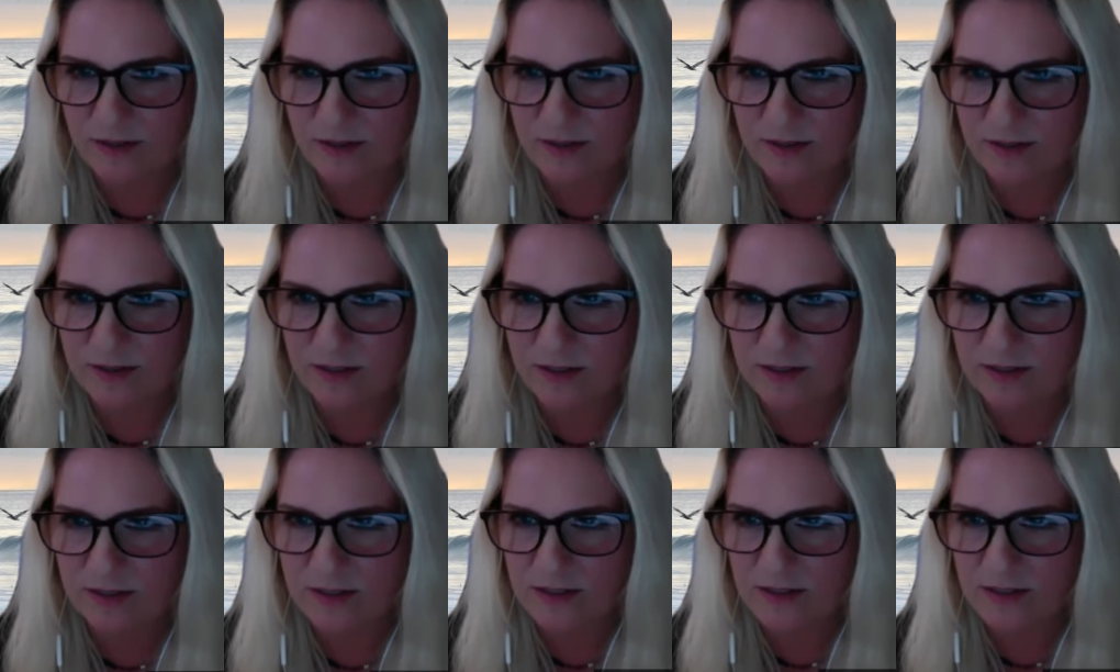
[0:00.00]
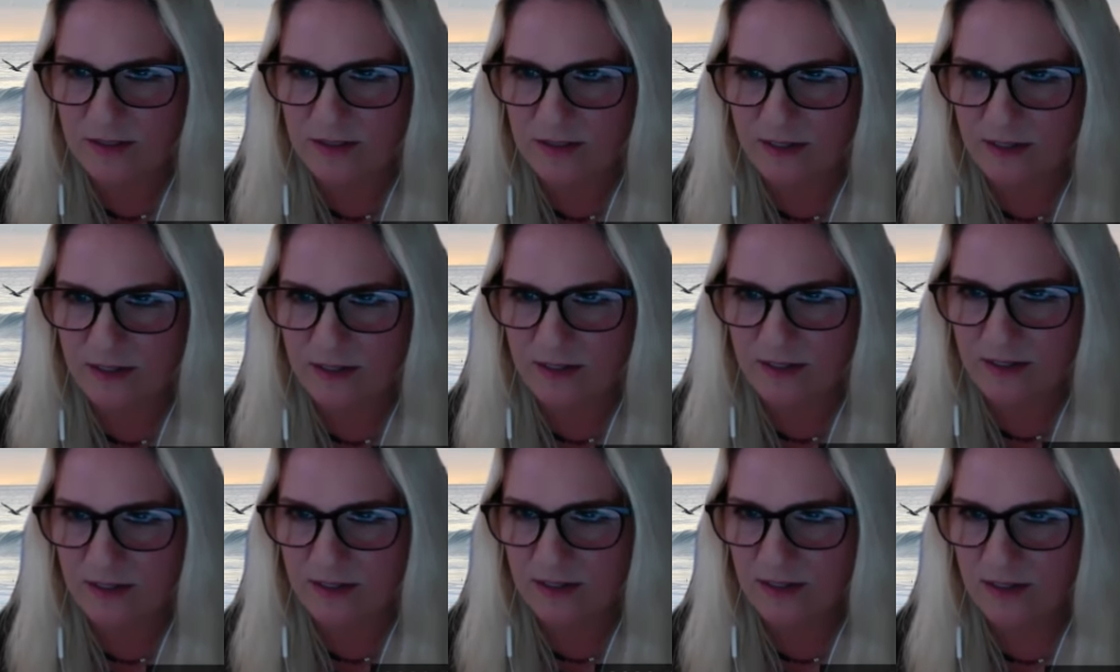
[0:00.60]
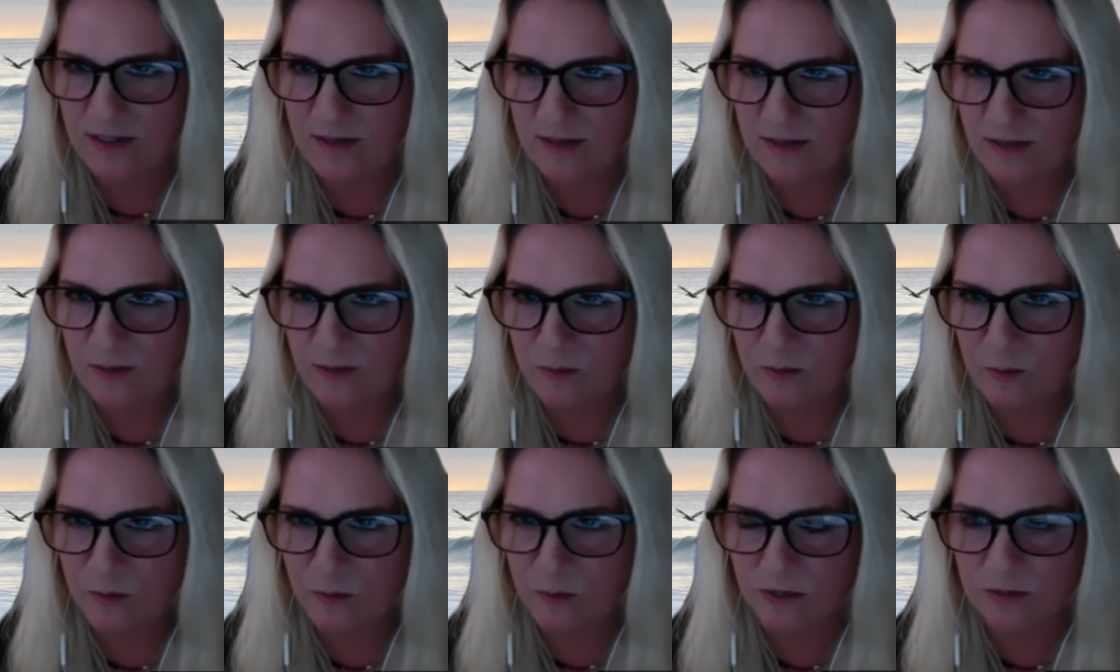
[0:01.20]
It's just that
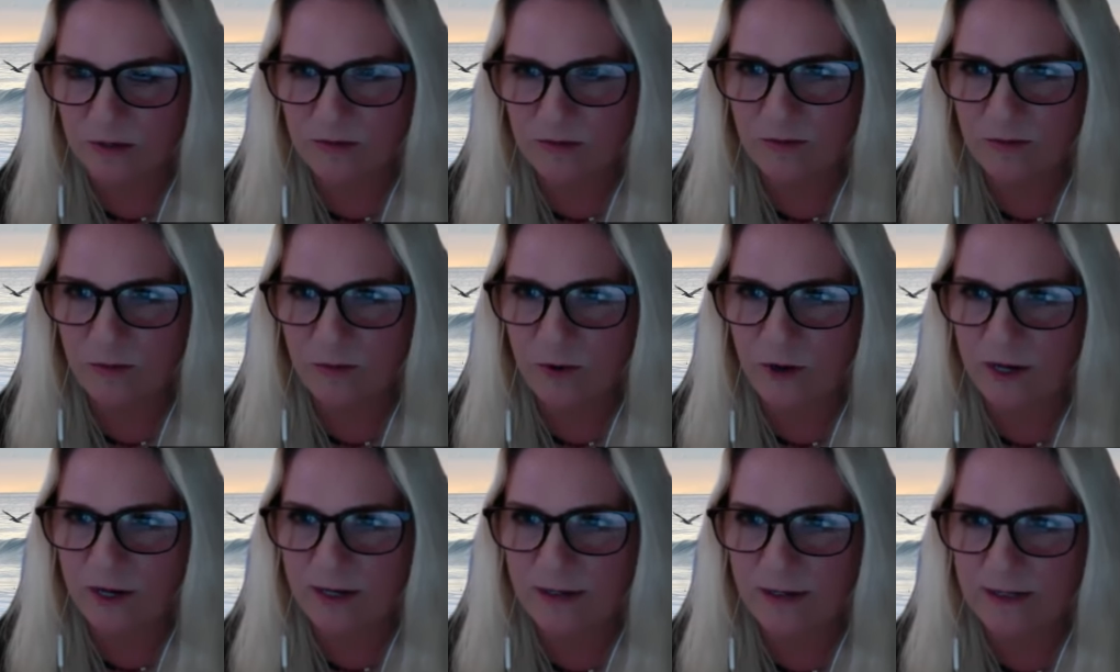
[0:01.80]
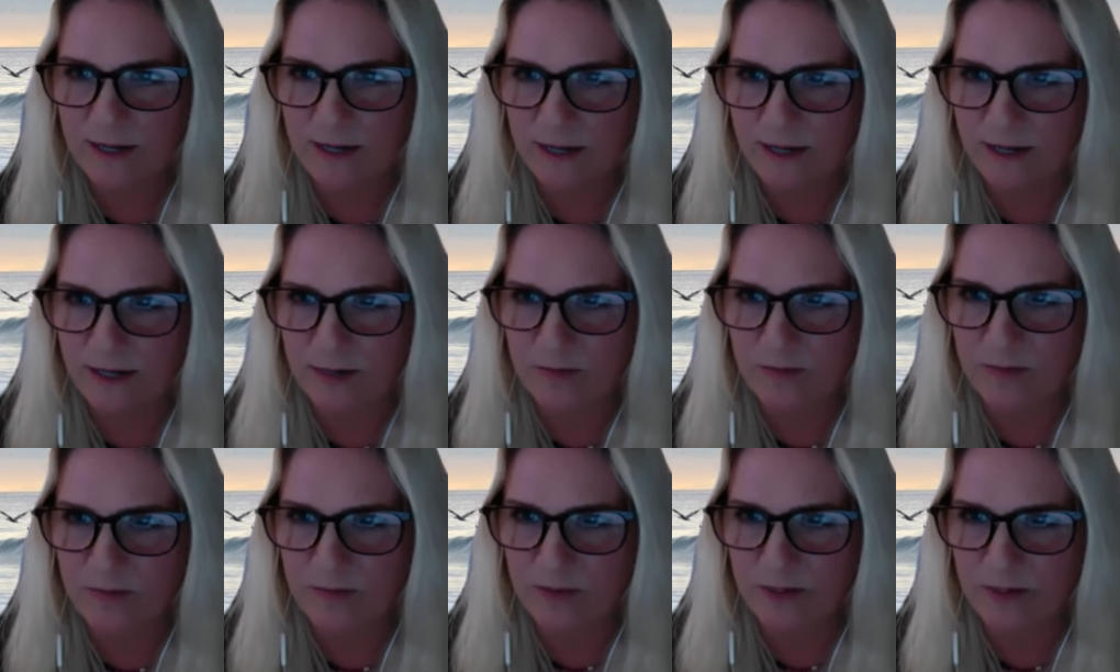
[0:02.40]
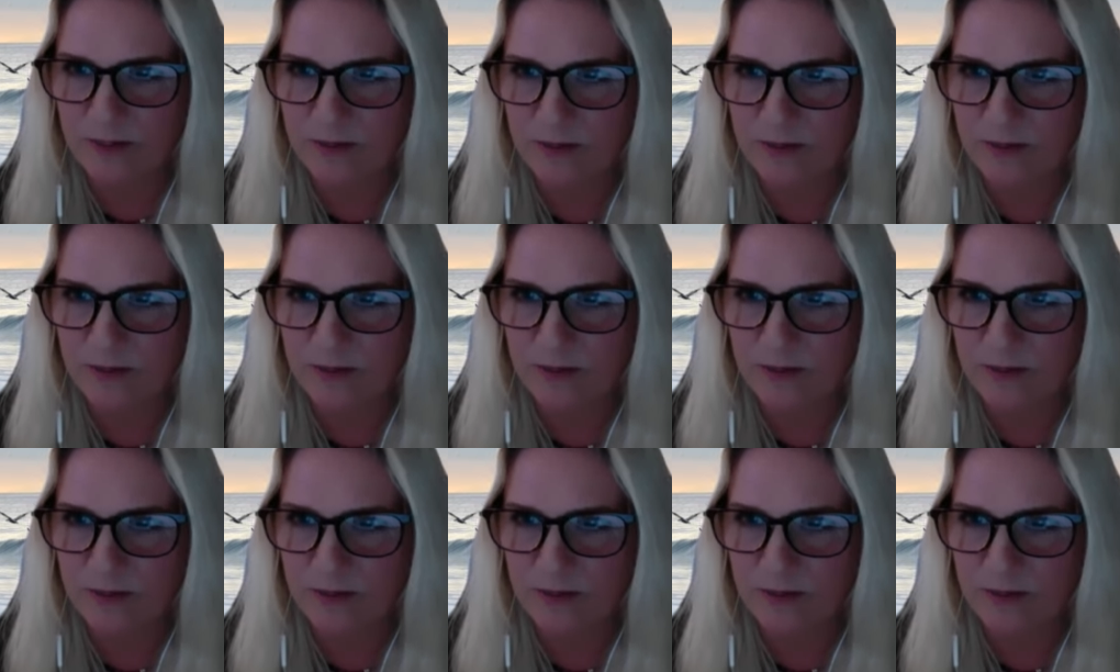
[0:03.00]
weird void time.